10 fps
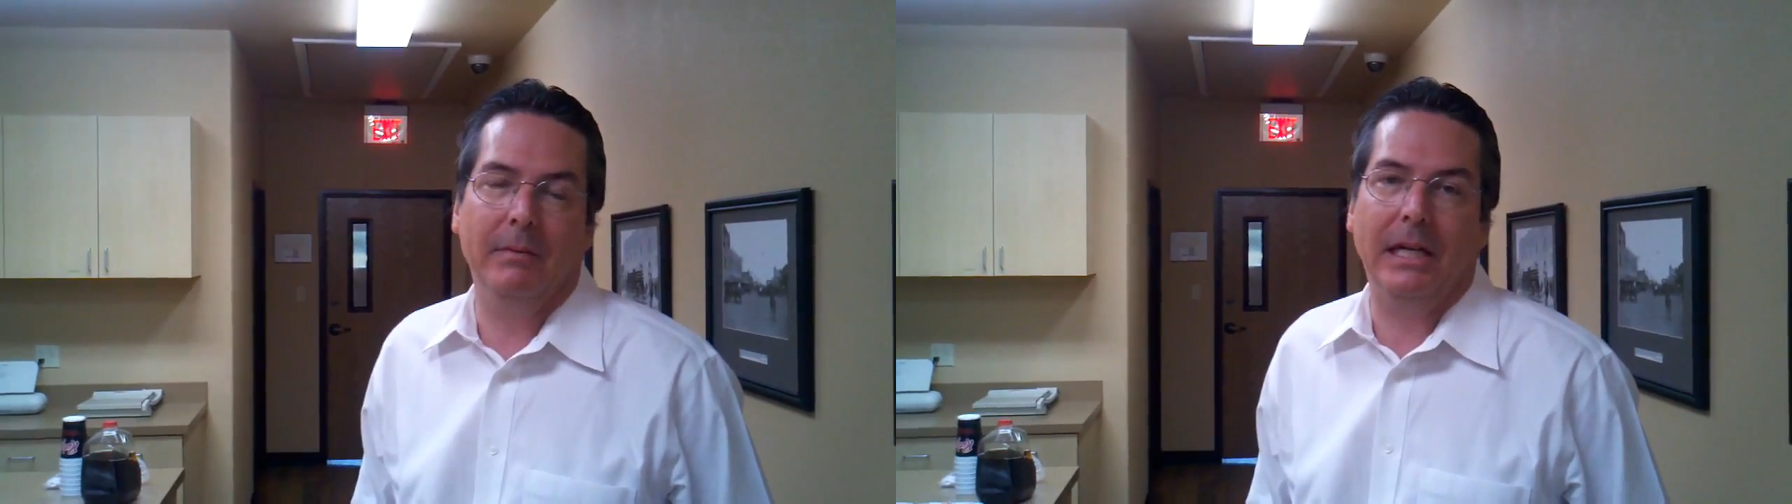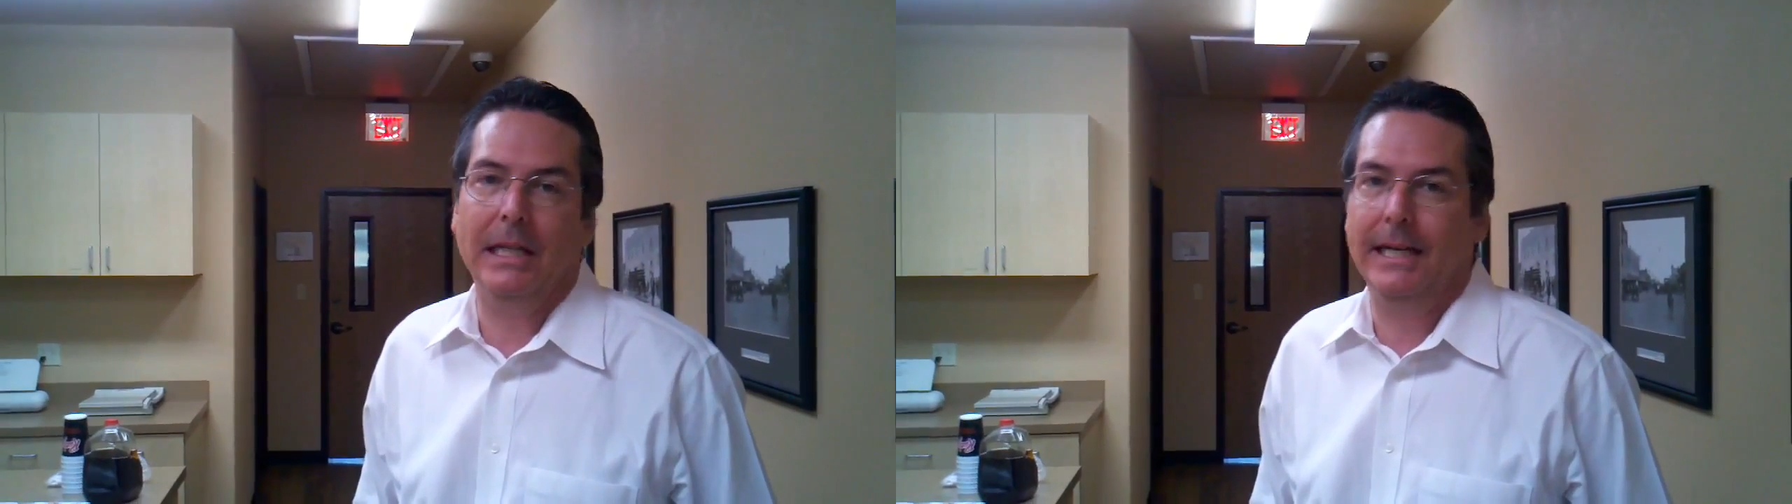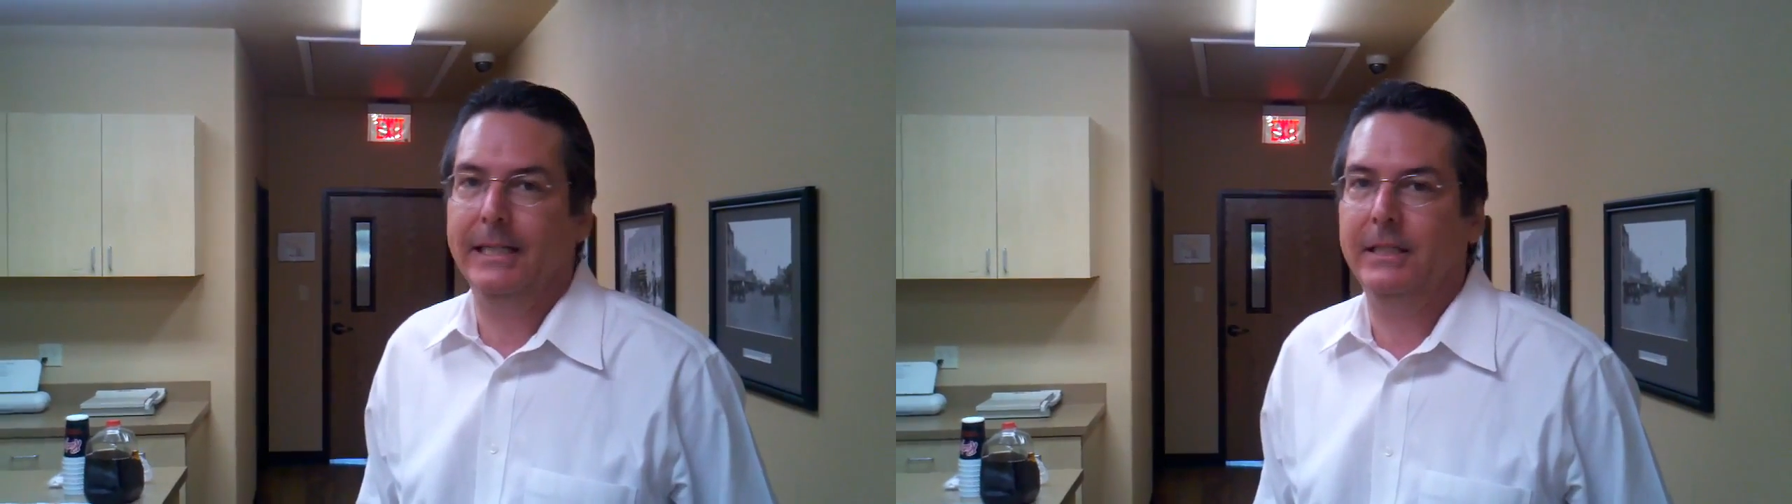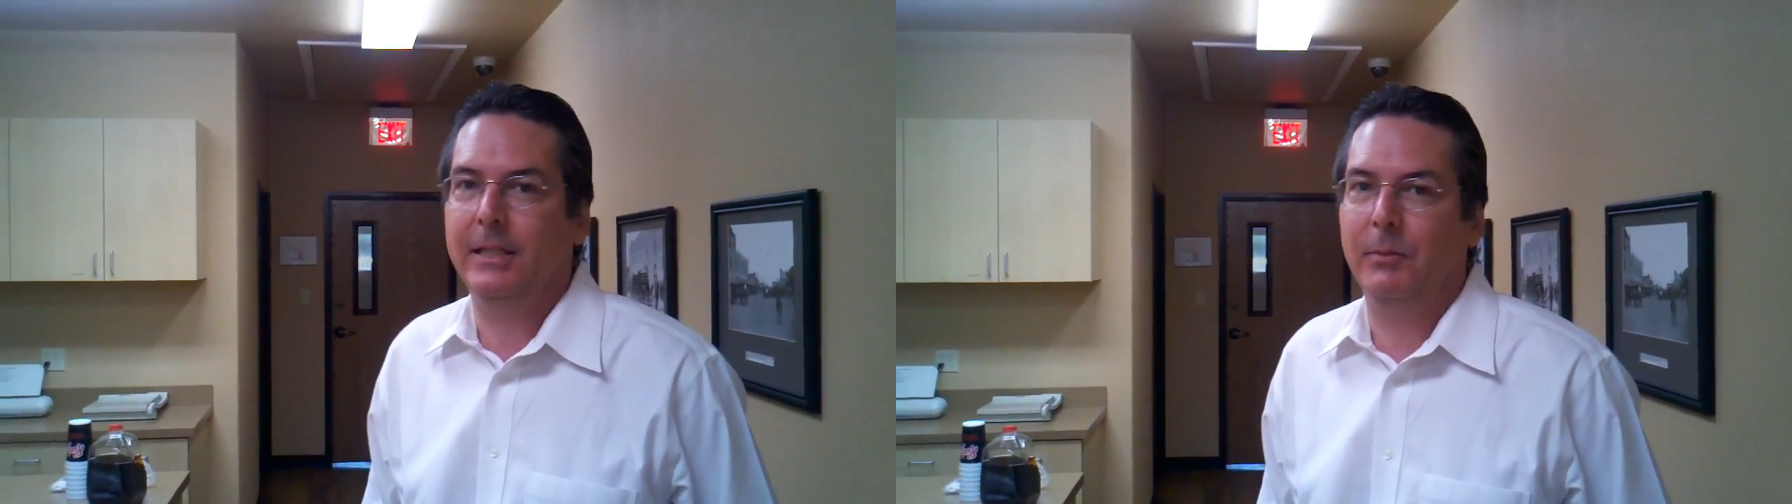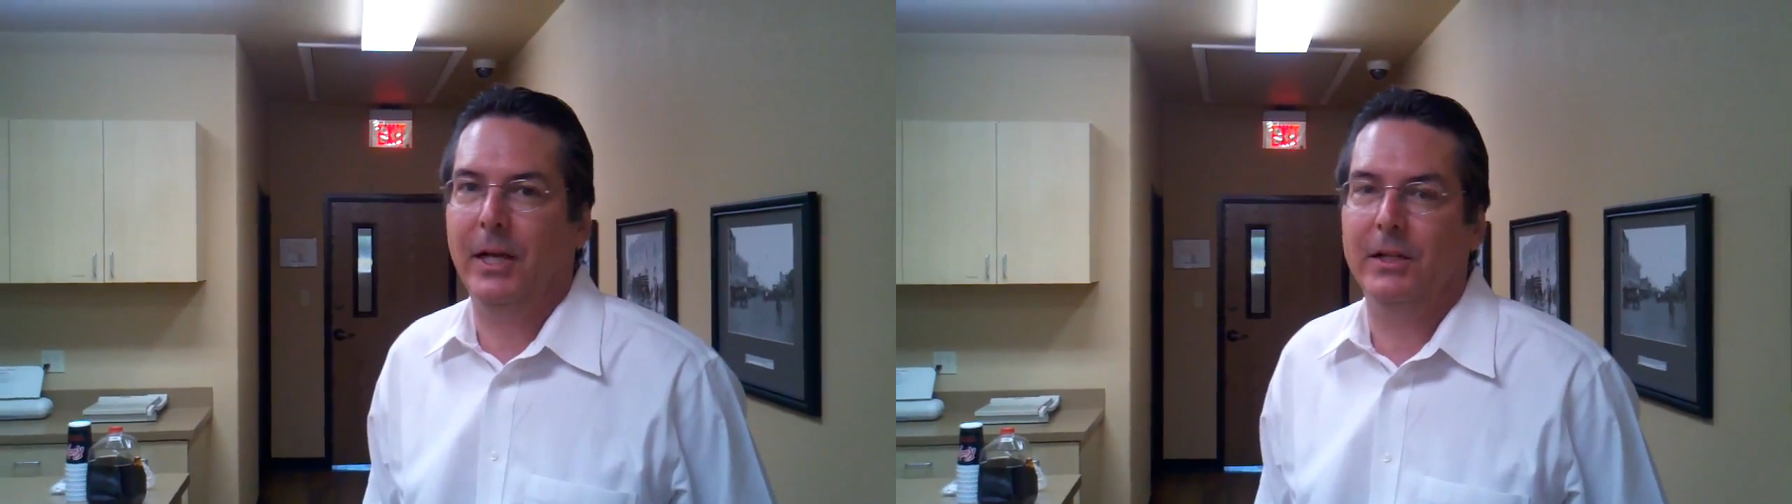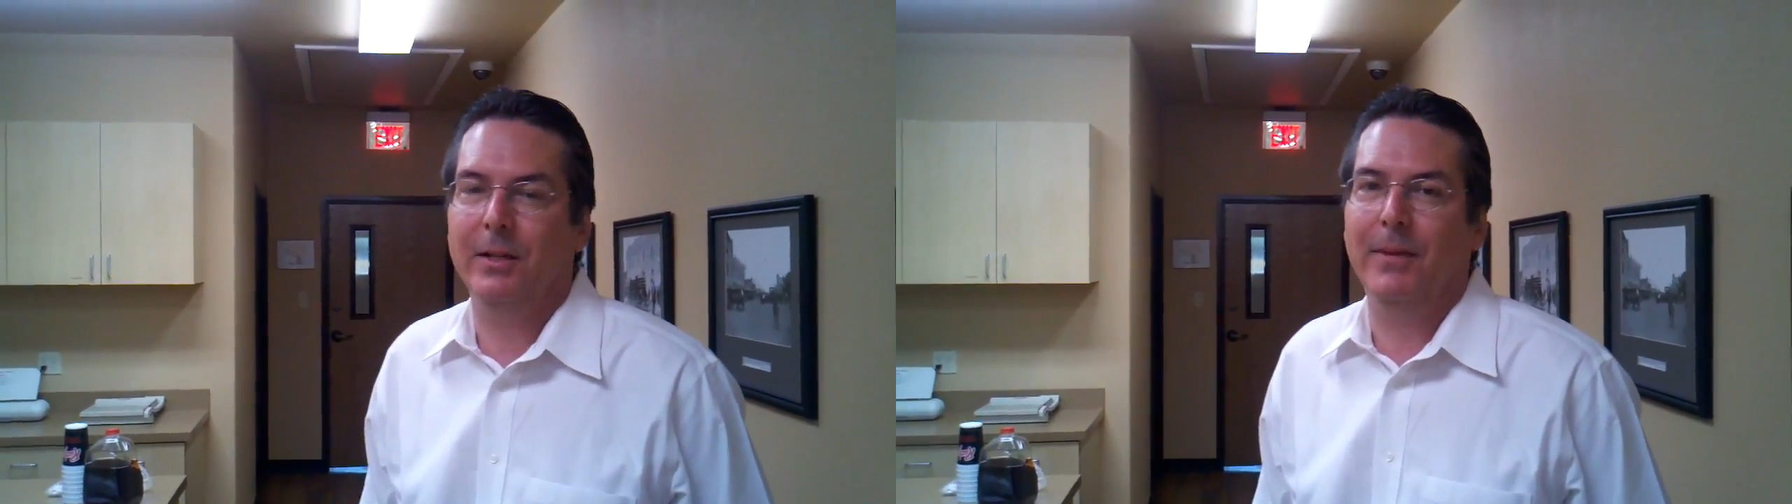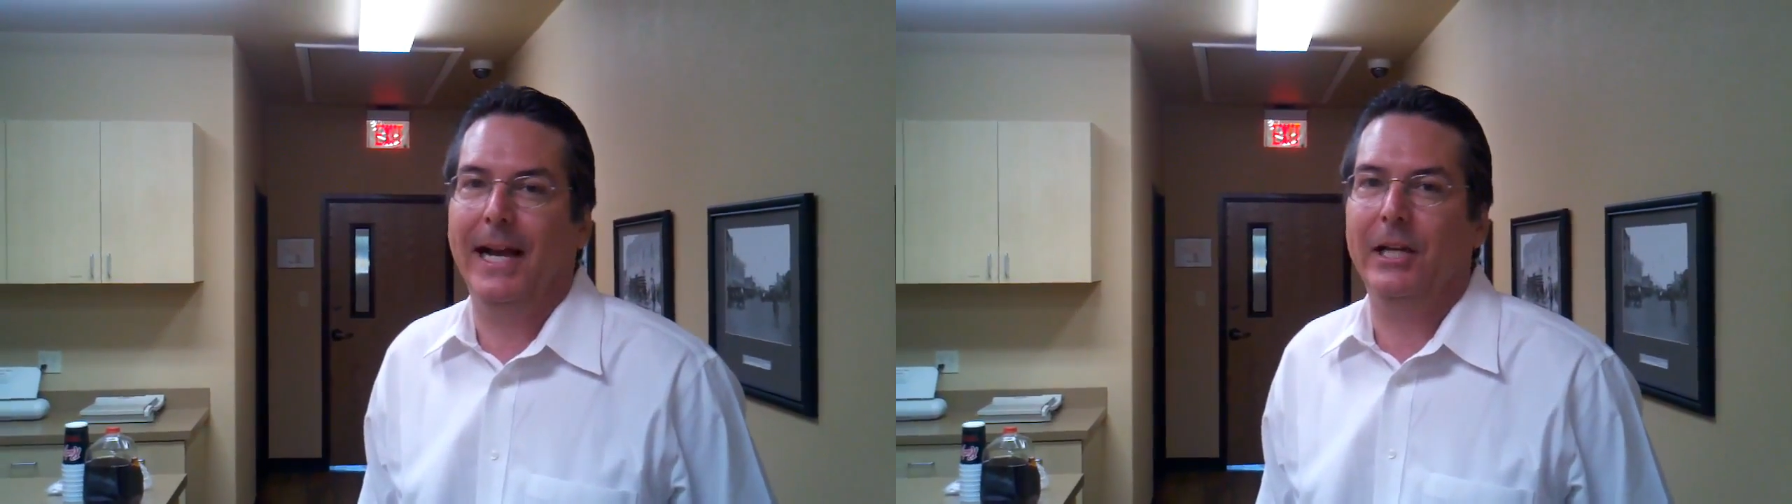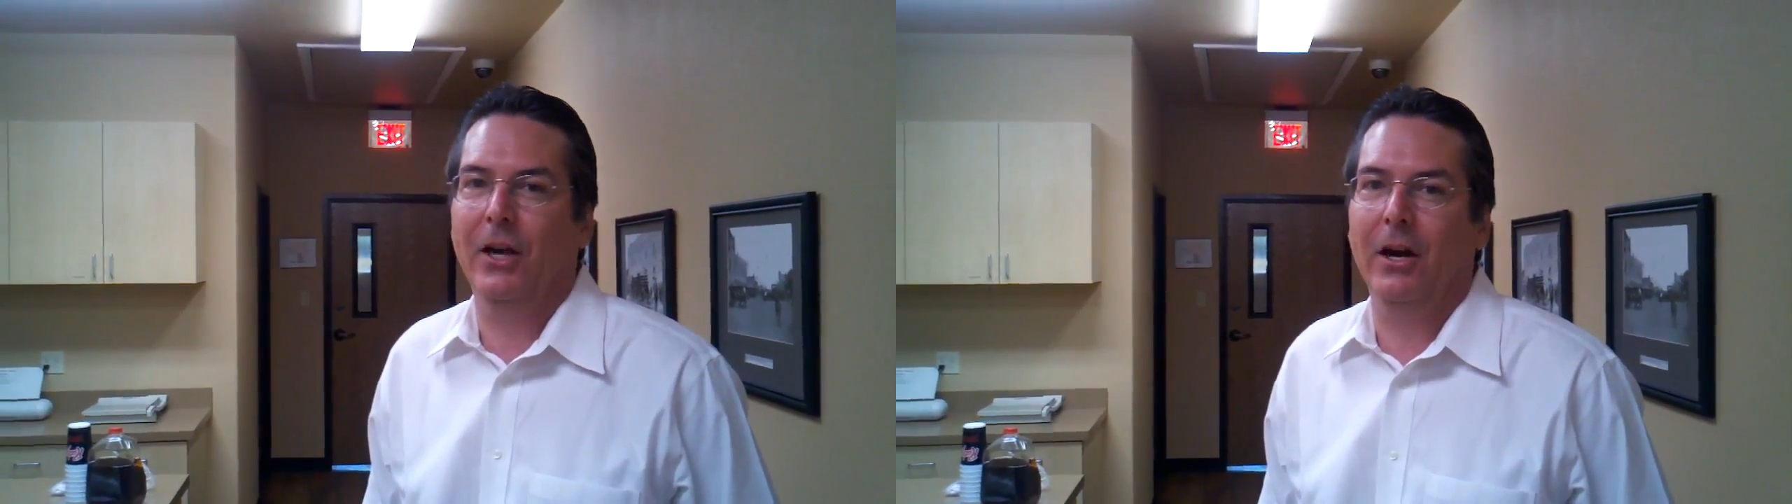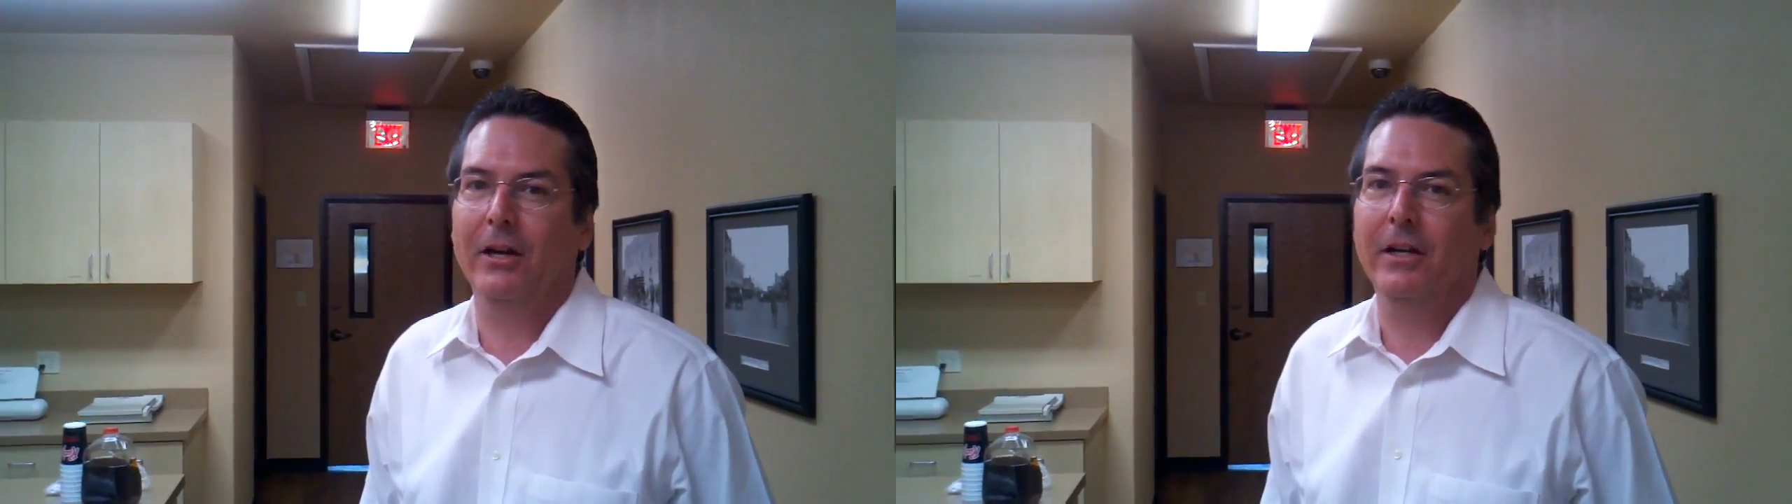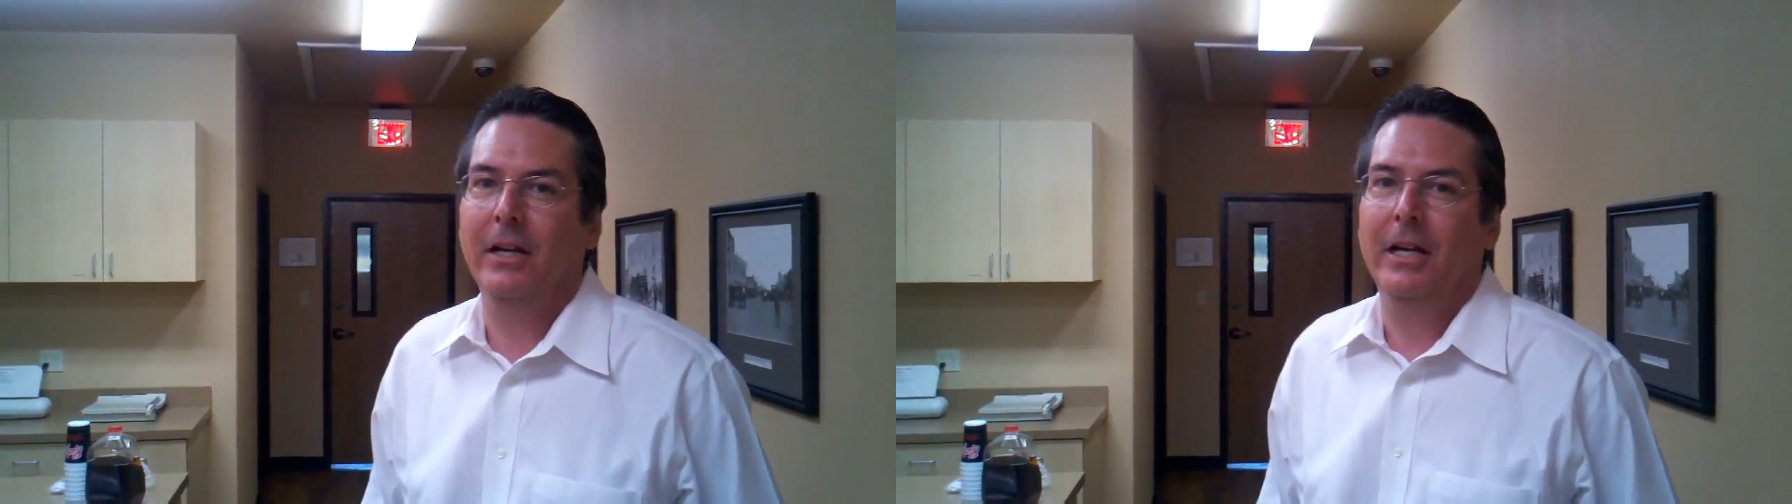and my client stepped out to the
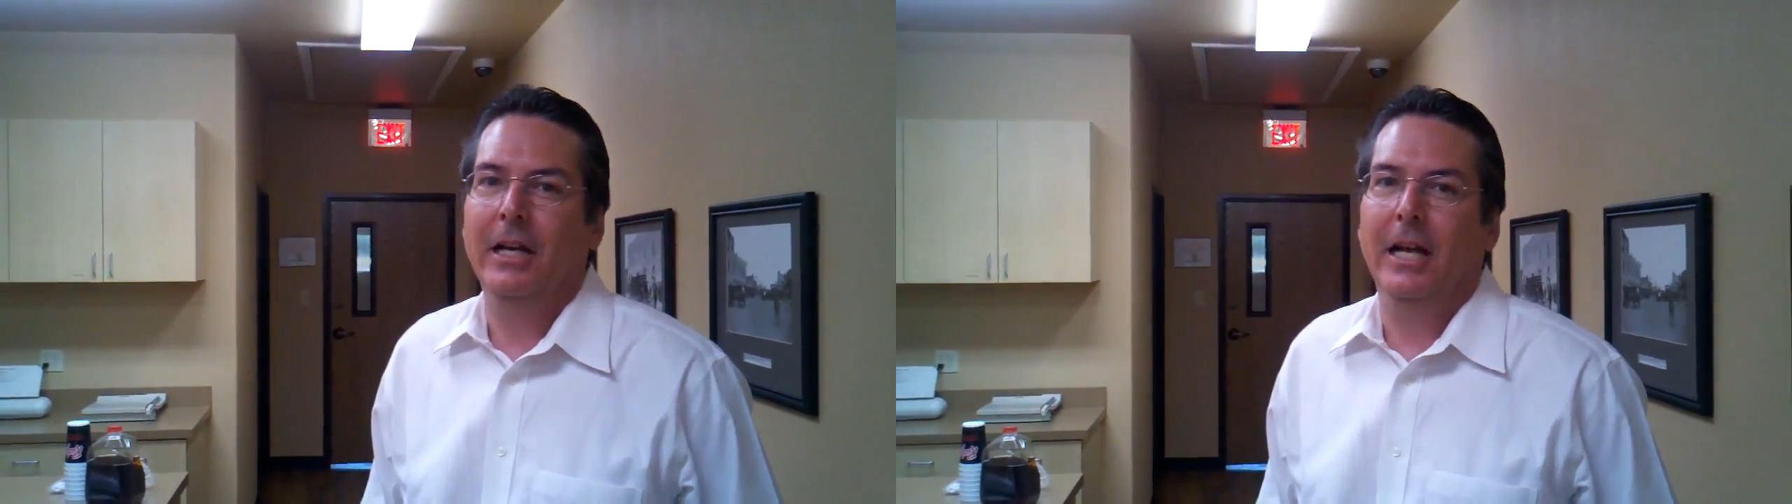backyard,